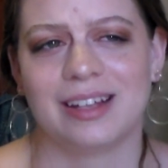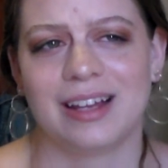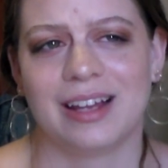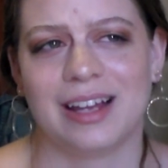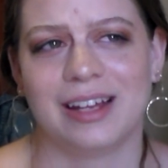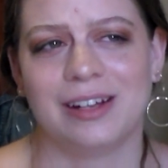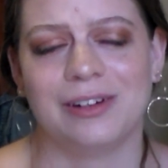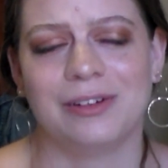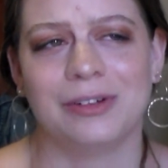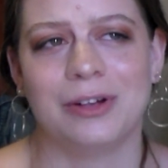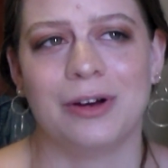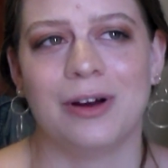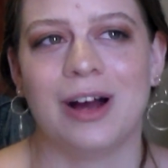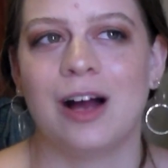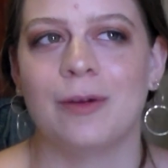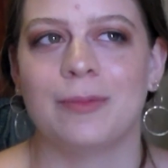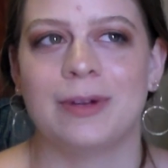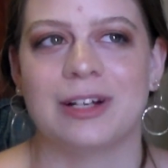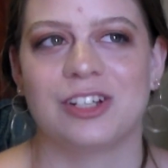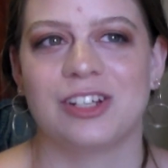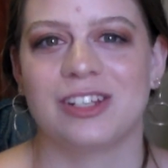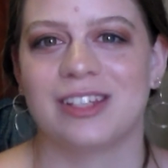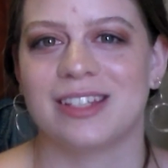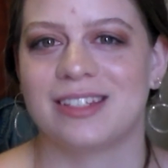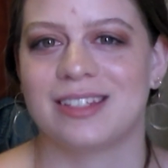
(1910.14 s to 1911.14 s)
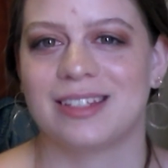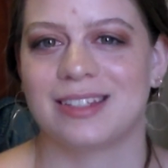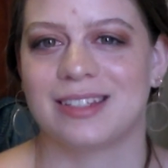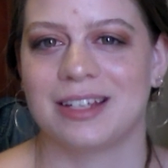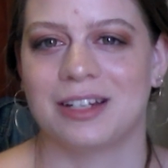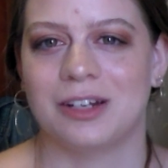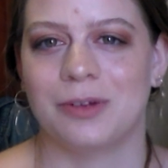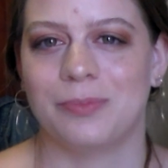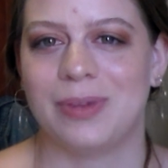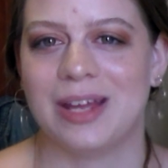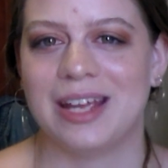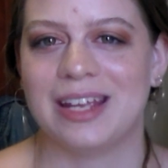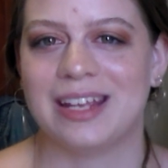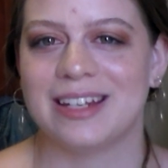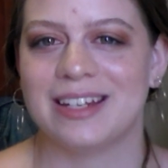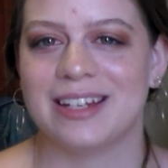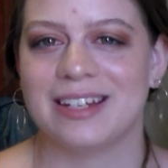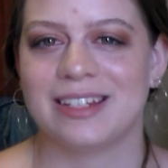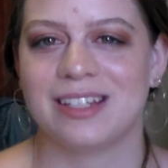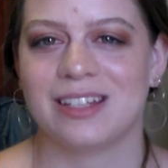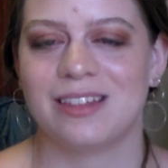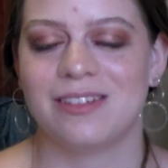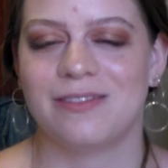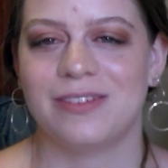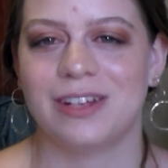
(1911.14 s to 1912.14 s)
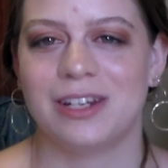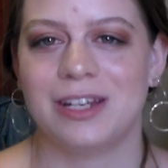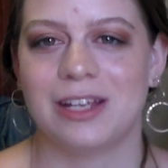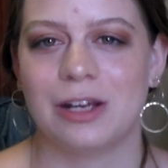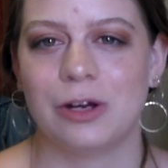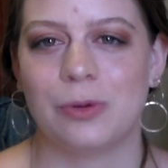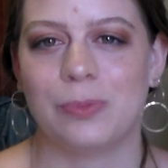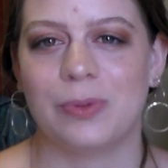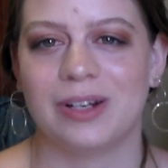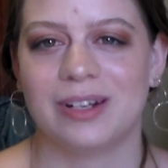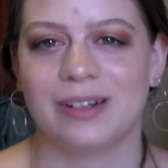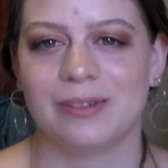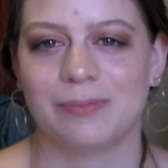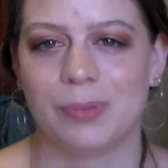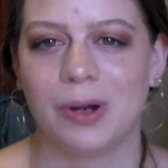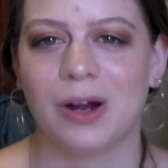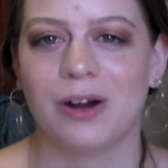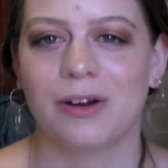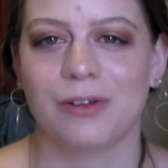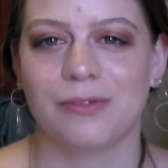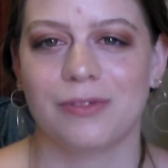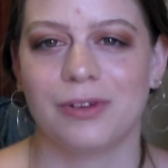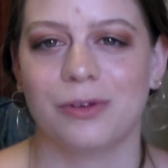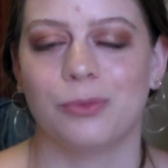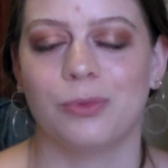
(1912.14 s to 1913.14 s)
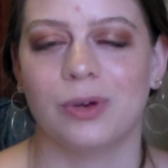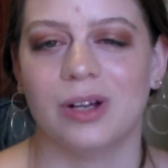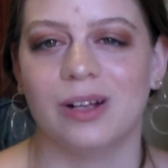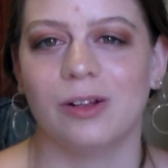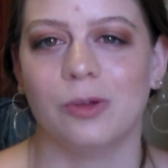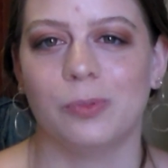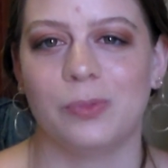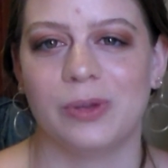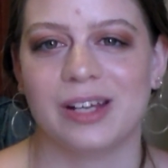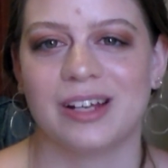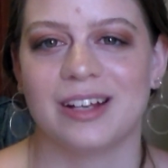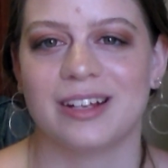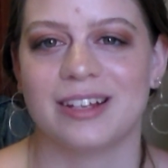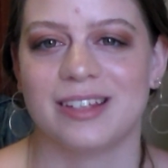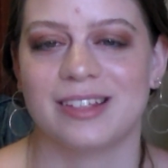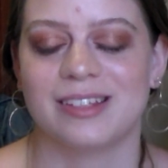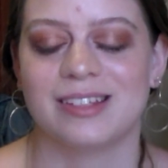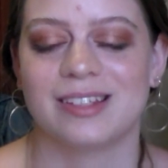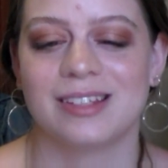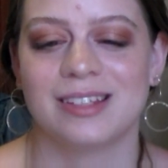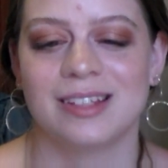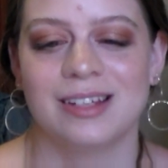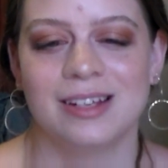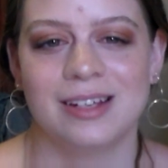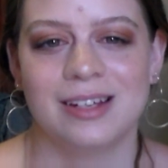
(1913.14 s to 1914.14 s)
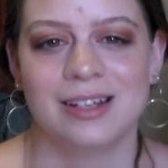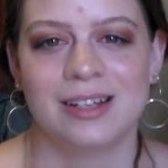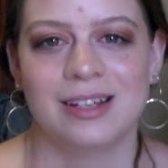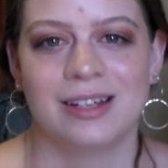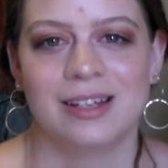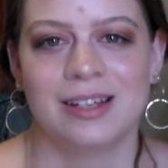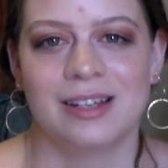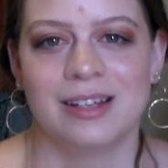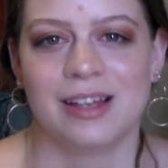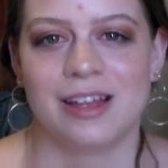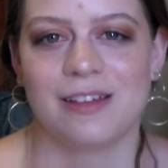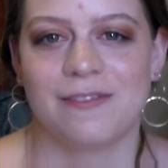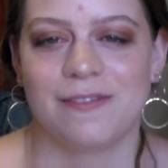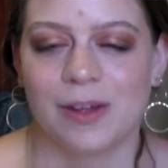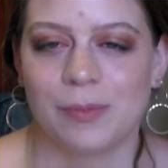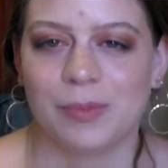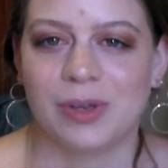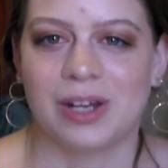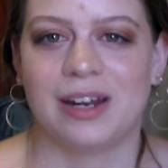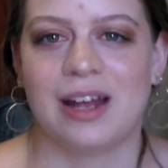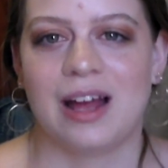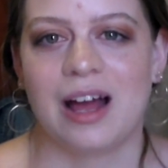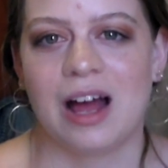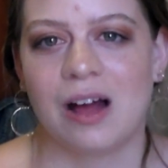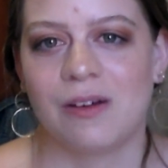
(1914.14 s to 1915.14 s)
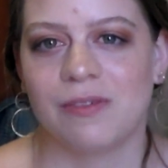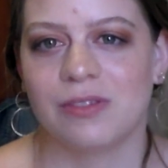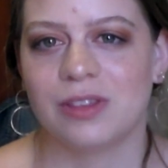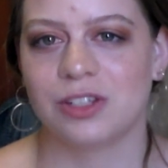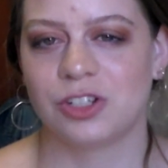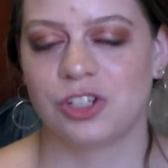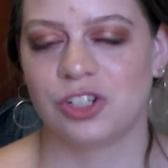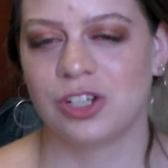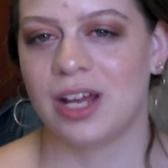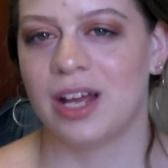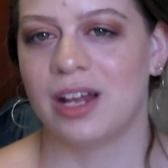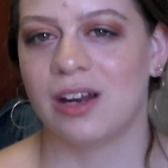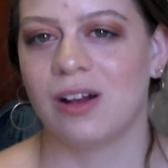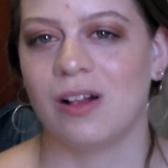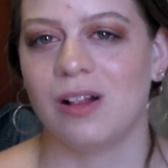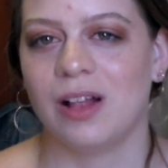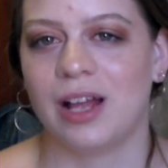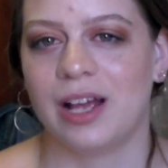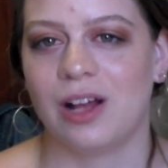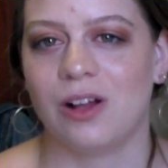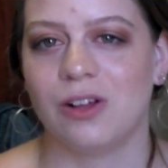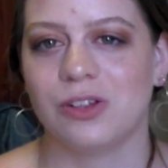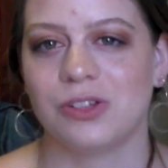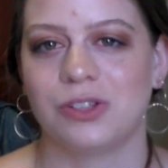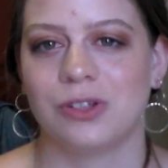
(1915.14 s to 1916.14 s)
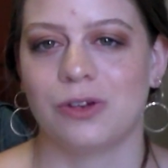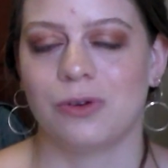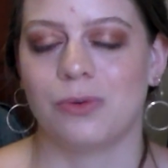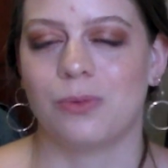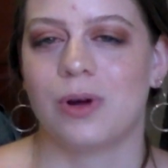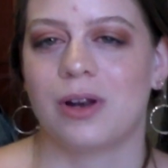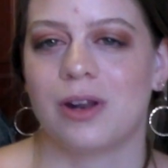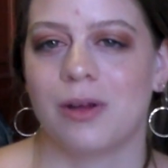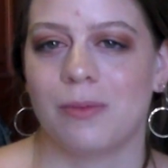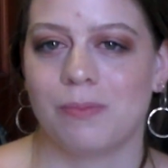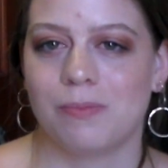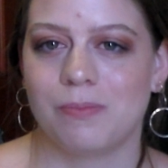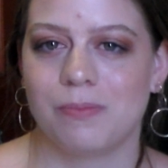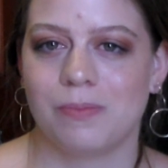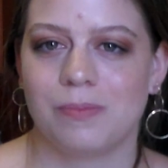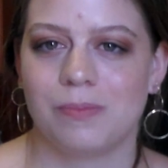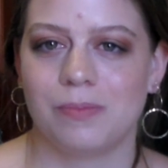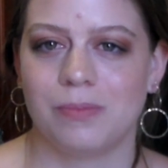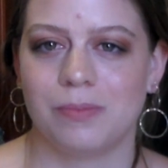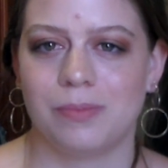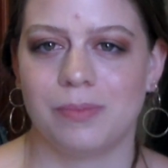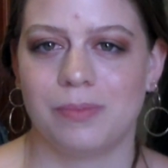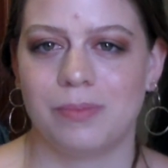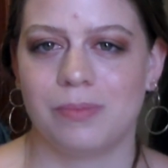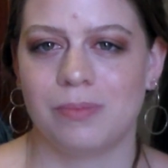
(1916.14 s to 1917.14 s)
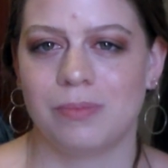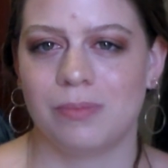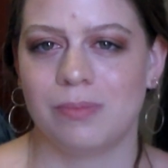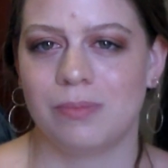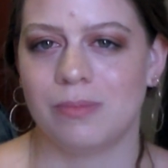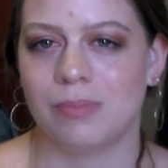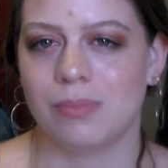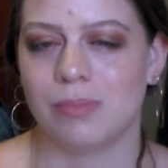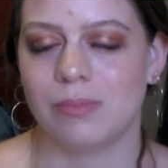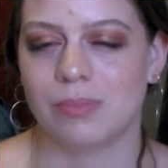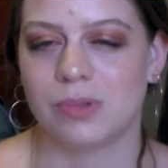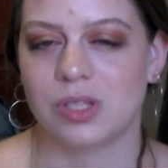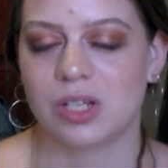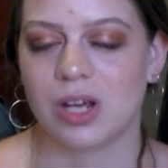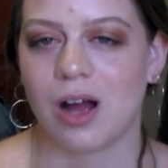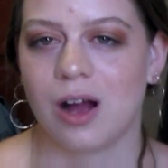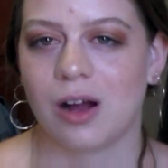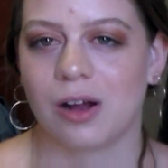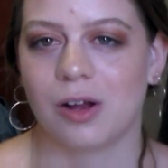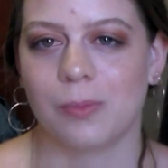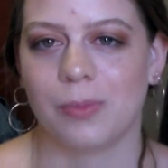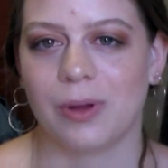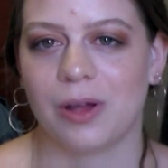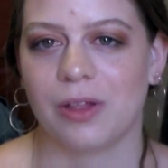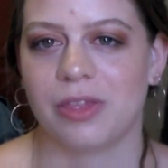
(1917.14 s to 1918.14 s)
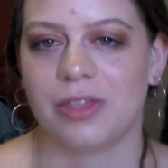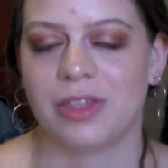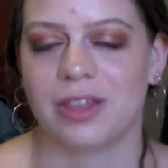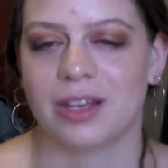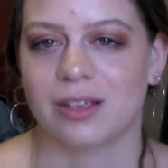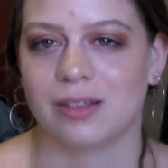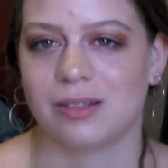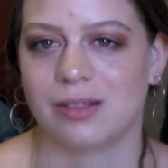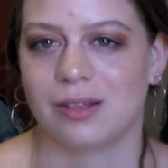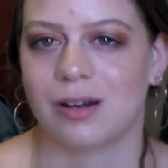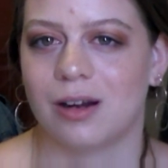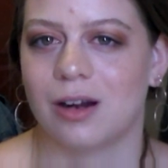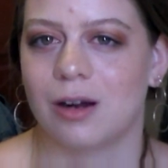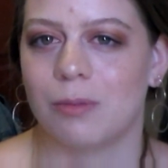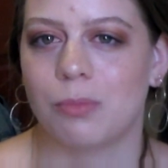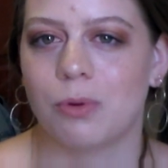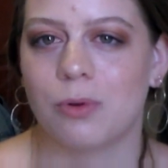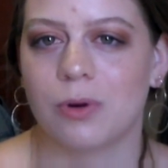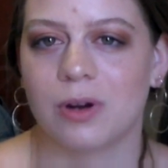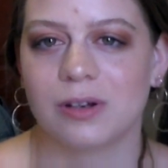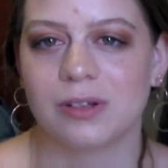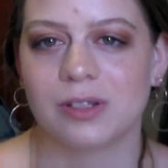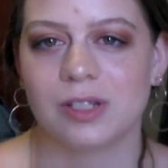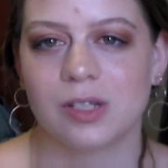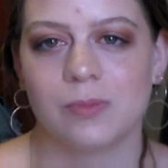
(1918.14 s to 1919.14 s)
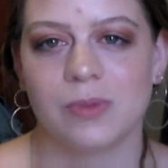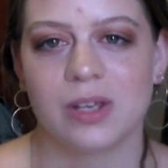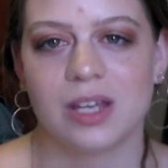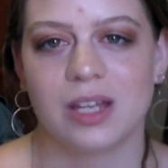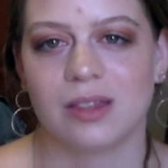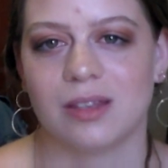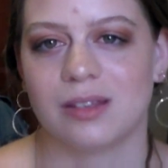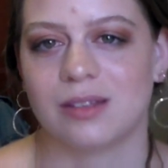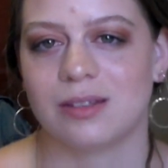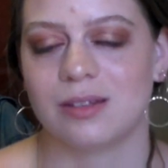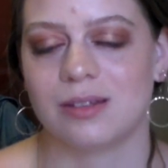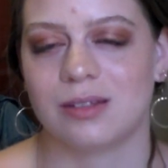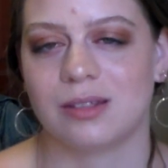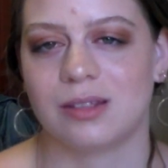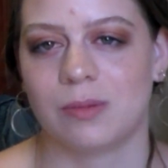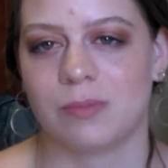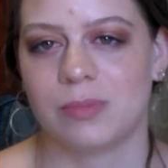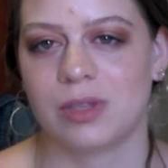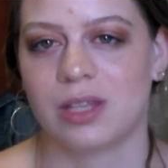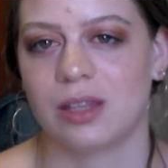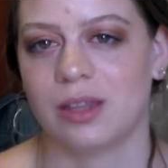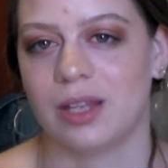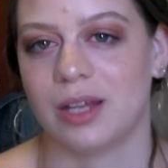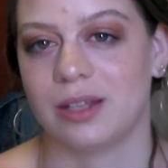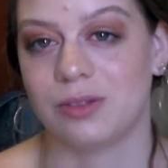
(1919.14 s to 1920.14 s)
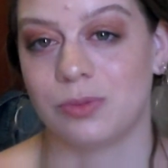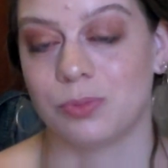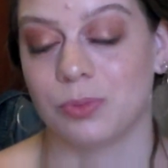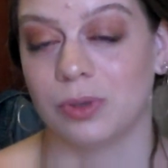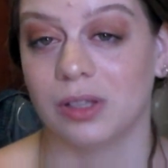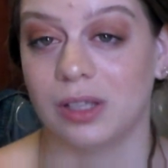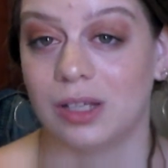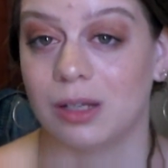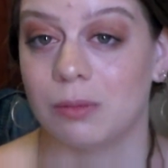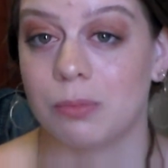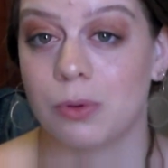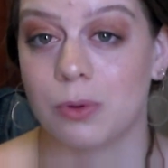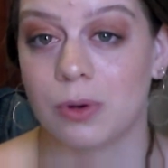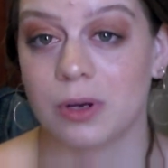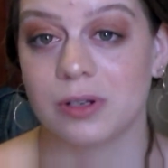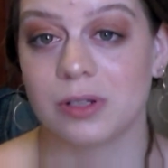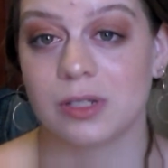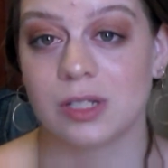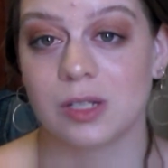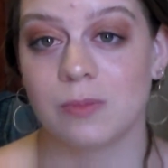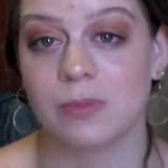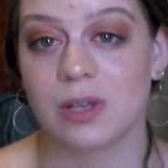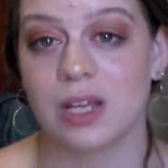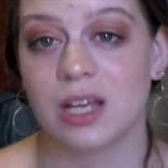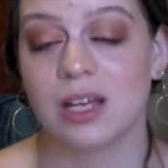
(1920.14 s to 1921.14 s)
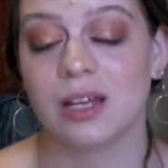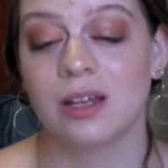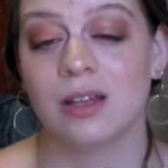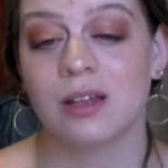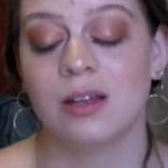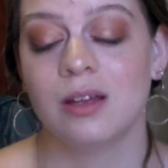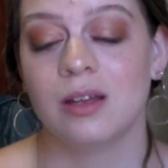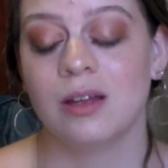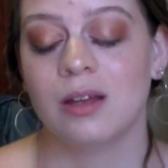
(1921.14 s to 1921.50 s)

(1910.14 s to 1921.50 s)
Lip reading: don't know how much of this is going to make it into the video, but part of it will, because if I'm going to have this channel, I also want to talk about things that are important to me, and this is something that's really important to me,